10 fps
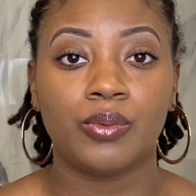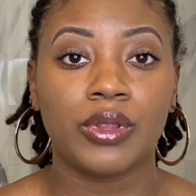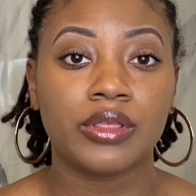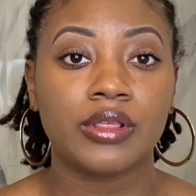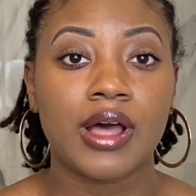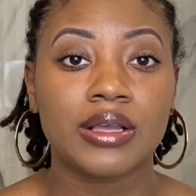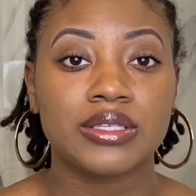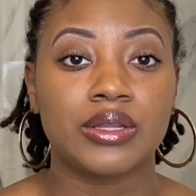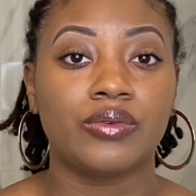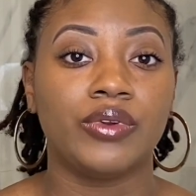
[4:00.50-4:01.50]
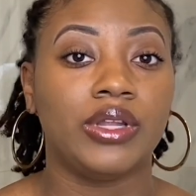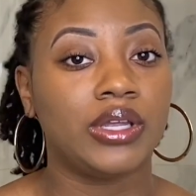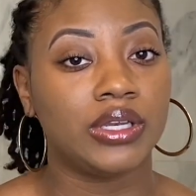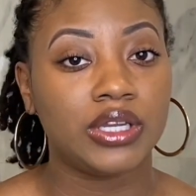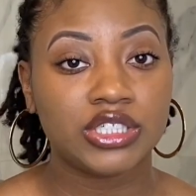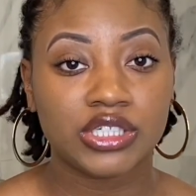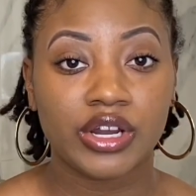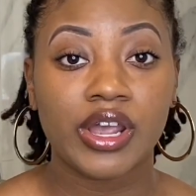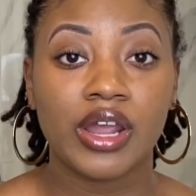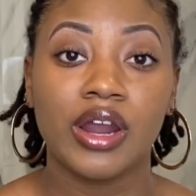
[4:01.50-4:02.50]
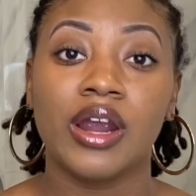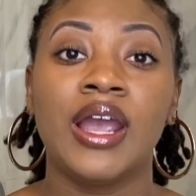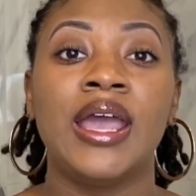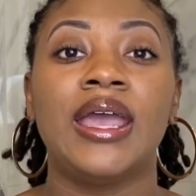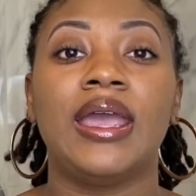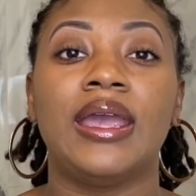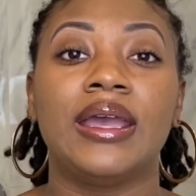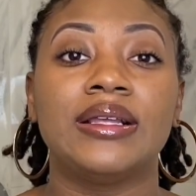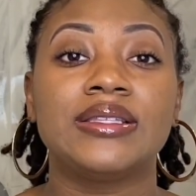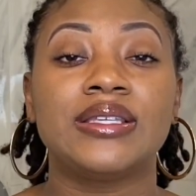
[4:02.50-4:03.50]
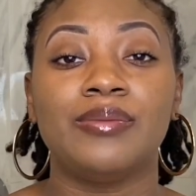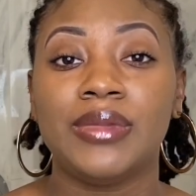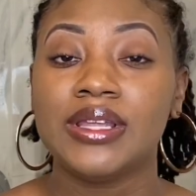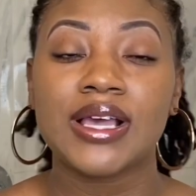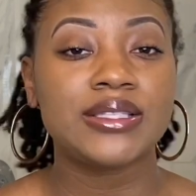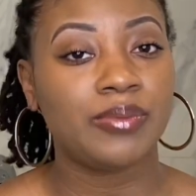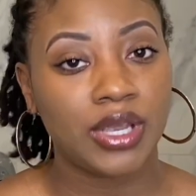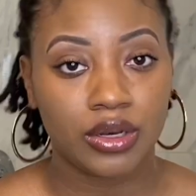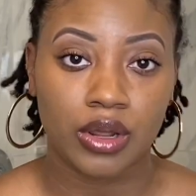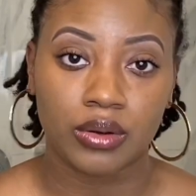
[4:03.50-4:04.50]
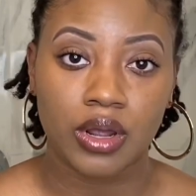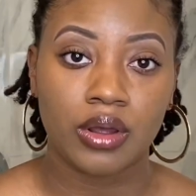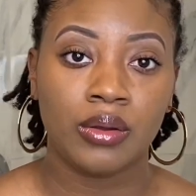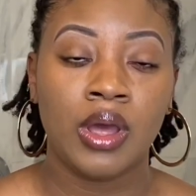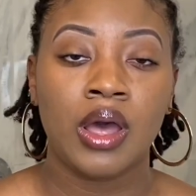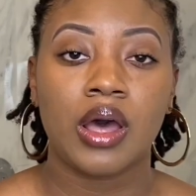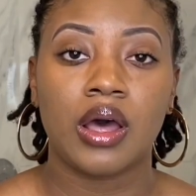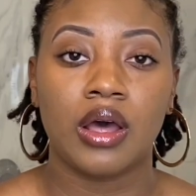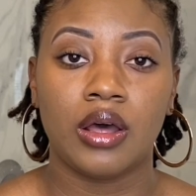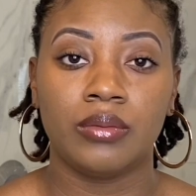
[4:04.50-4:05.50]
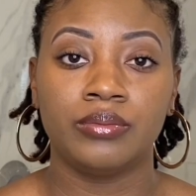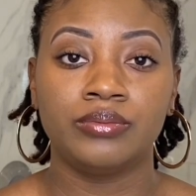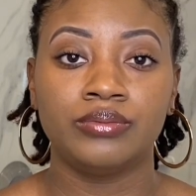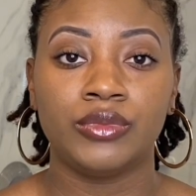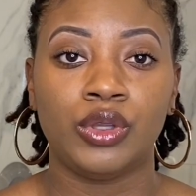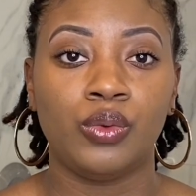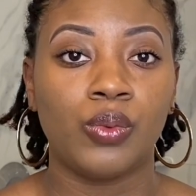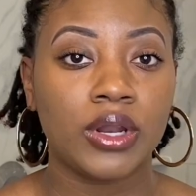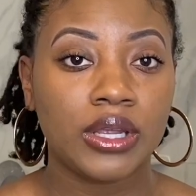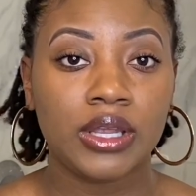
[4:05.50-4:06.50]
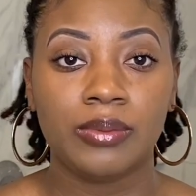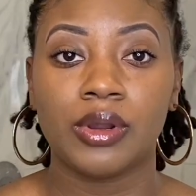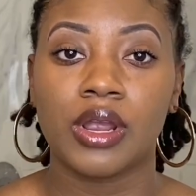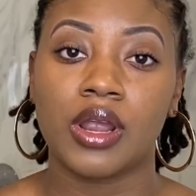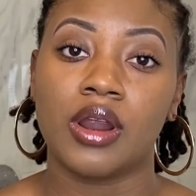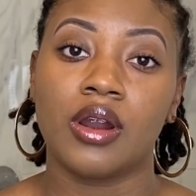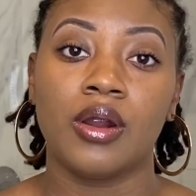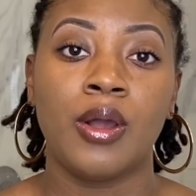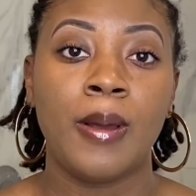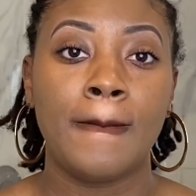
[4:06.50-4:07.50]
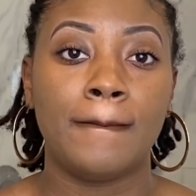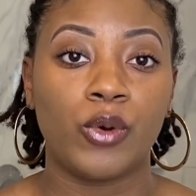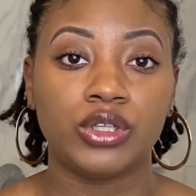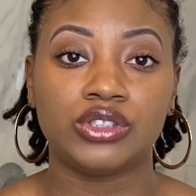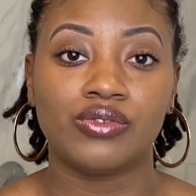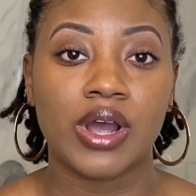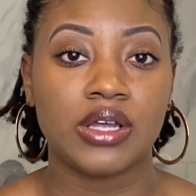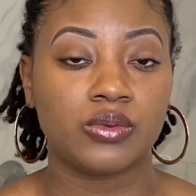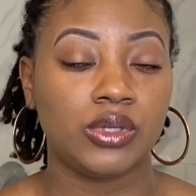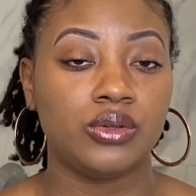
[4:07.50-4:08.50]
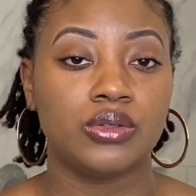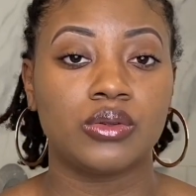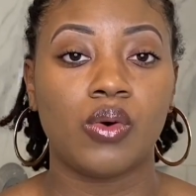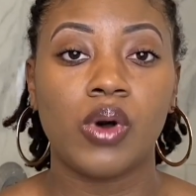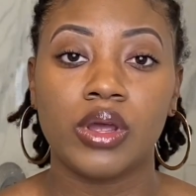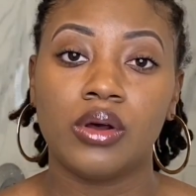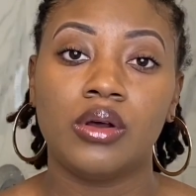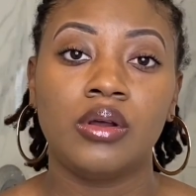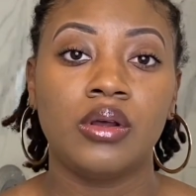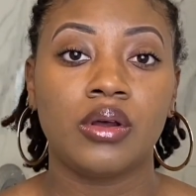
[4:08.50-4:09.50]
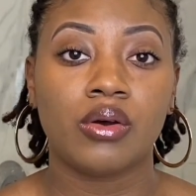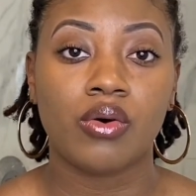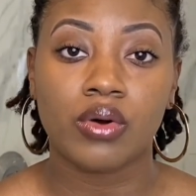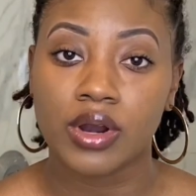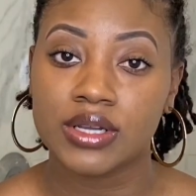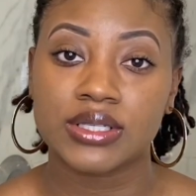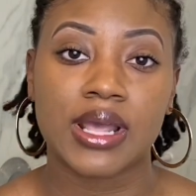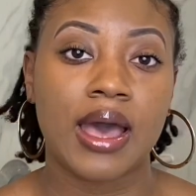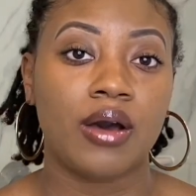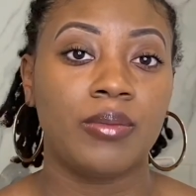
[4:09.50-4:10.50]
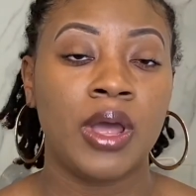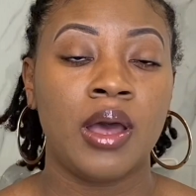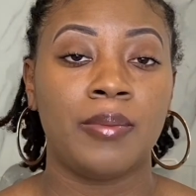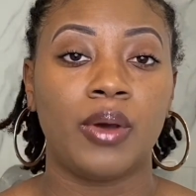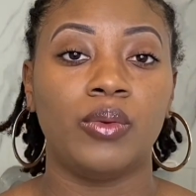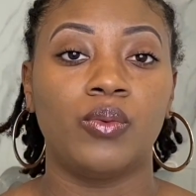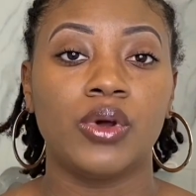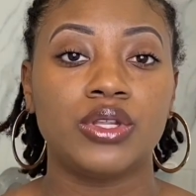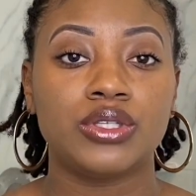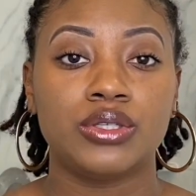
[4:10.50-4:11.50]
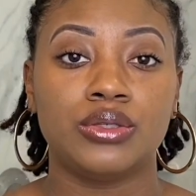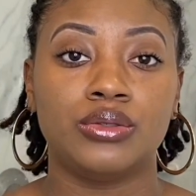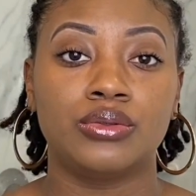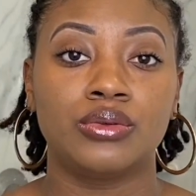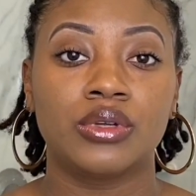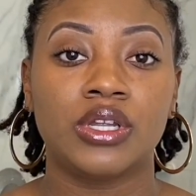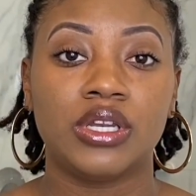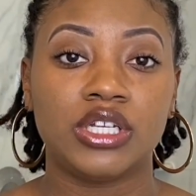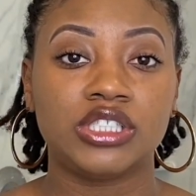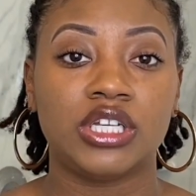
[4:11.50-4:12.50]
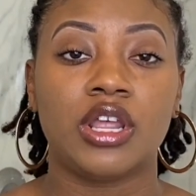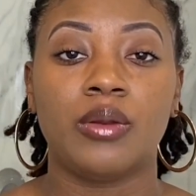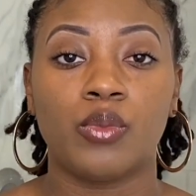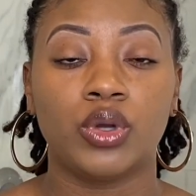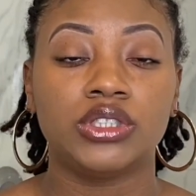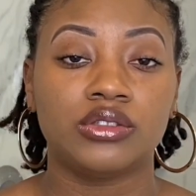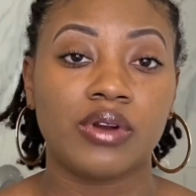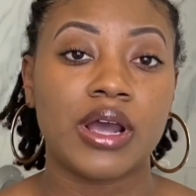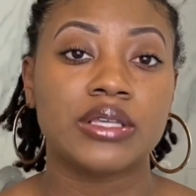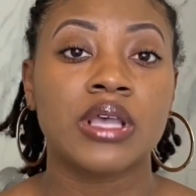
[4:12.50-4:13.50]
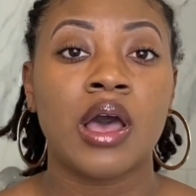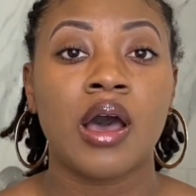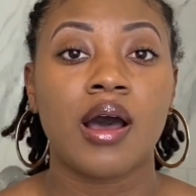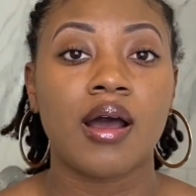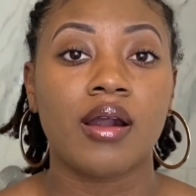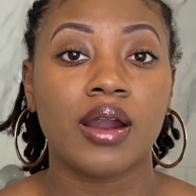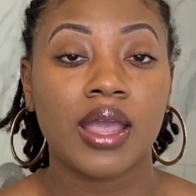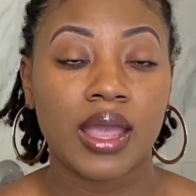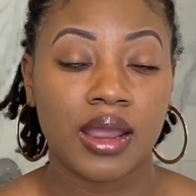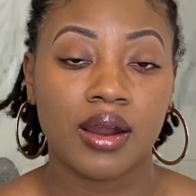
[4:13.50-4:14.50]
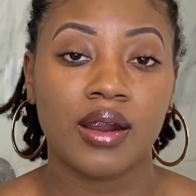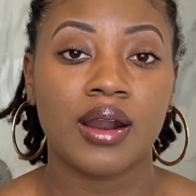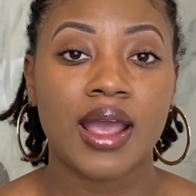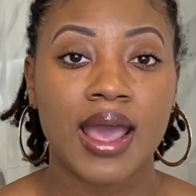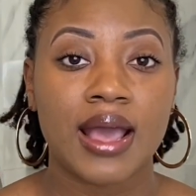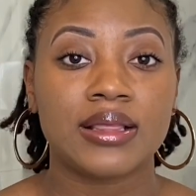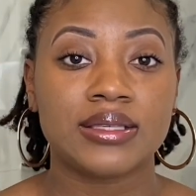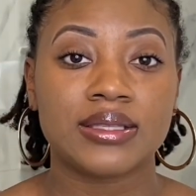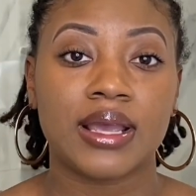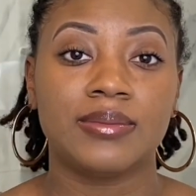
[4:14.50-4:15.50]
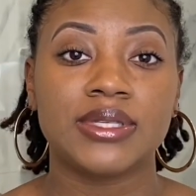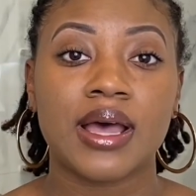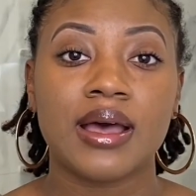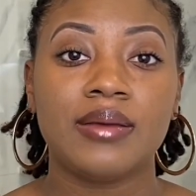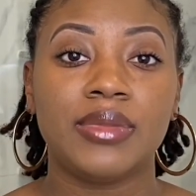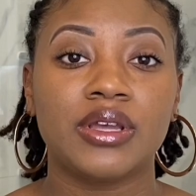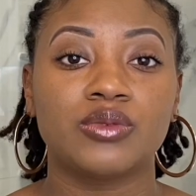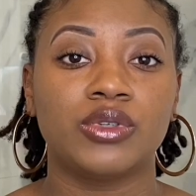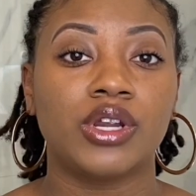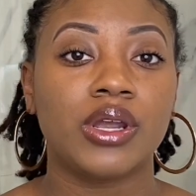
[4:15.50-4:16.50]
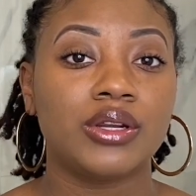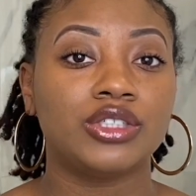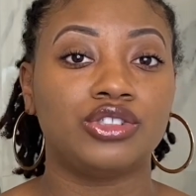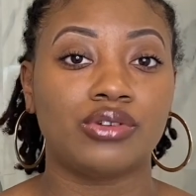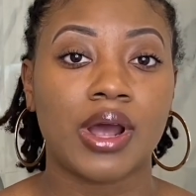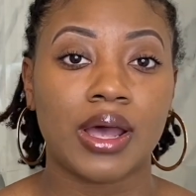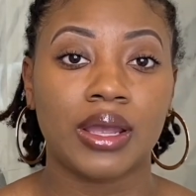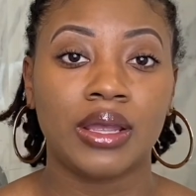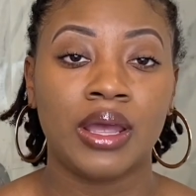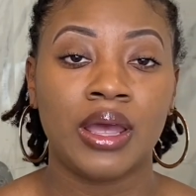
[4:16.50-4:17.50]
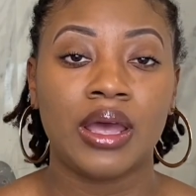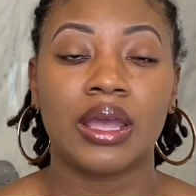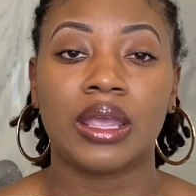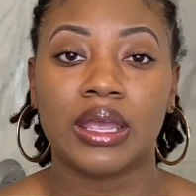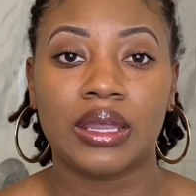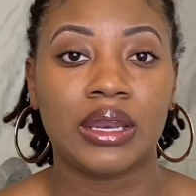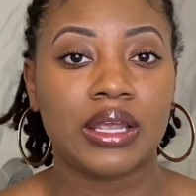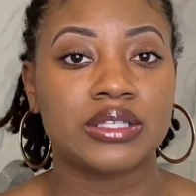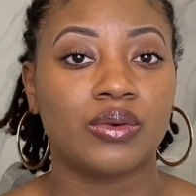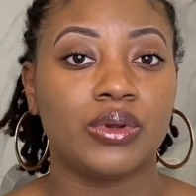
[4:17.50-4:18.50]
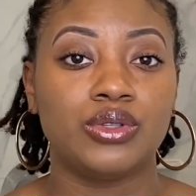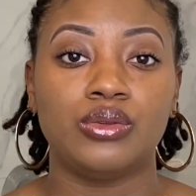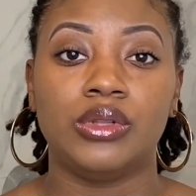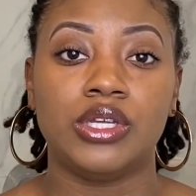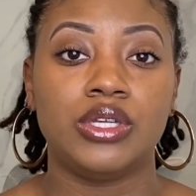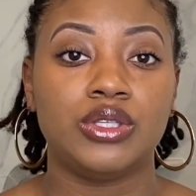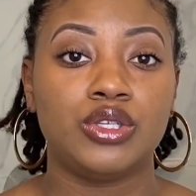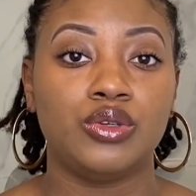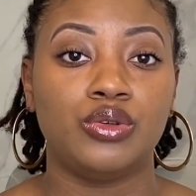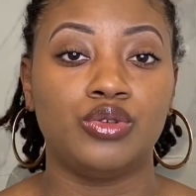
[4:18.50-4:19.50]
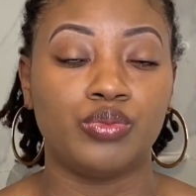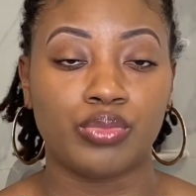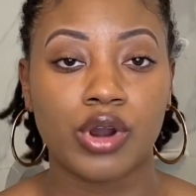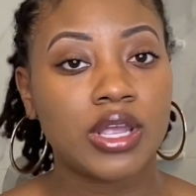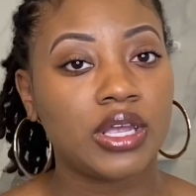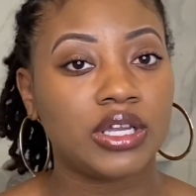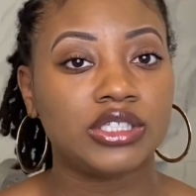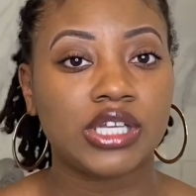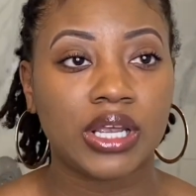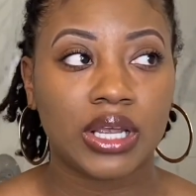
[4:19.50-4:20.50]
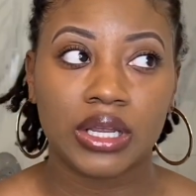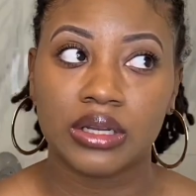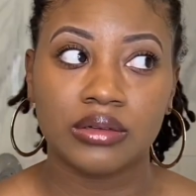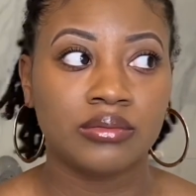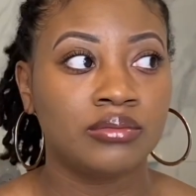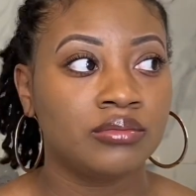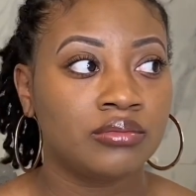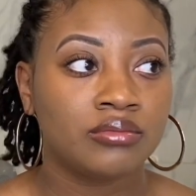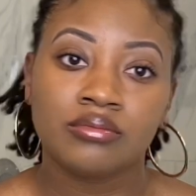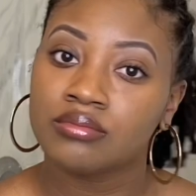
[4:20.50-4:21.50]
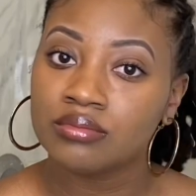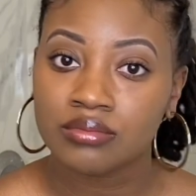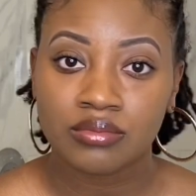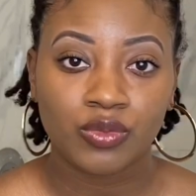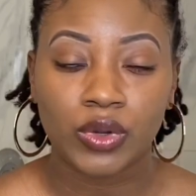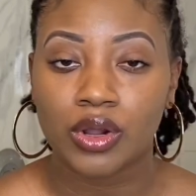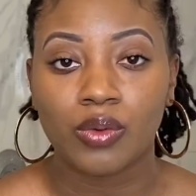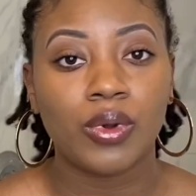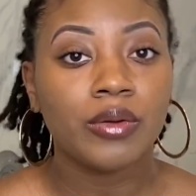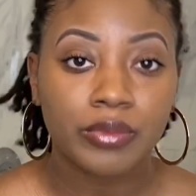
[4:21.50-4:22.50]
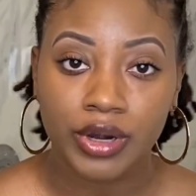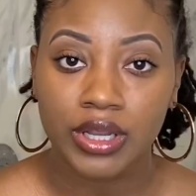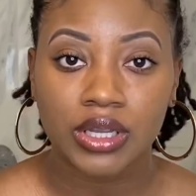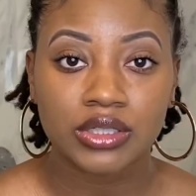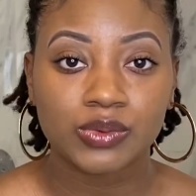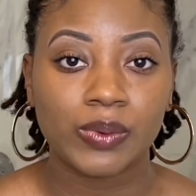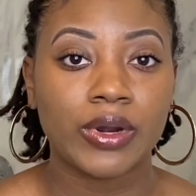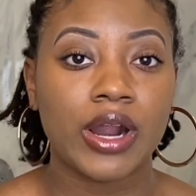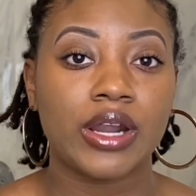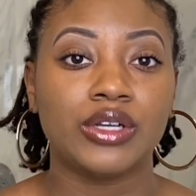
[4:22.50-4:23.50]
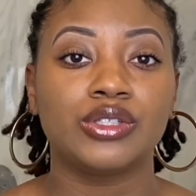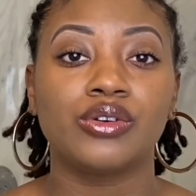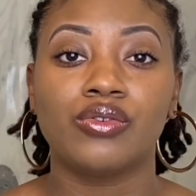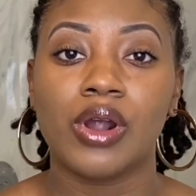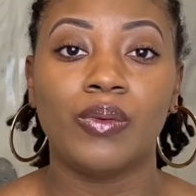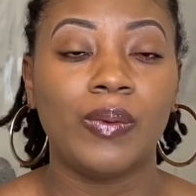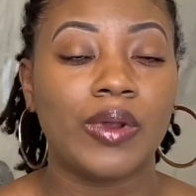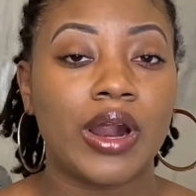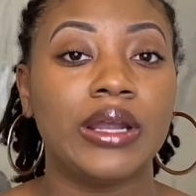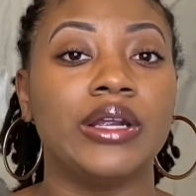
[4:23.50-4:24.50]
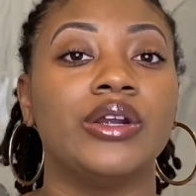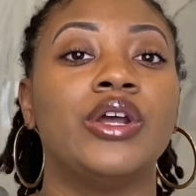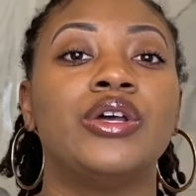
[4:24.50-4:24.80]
with locks don't really condition their hair, and to me that's a big no-no. You want to keep your hair moisturized. We use oil on our scalp, but we want to condition and moisturize our hair at the same time, because when your hair is dry, again, it's going to lead to breakage, and we don't want breakage. We want our hair to grow. We want our hair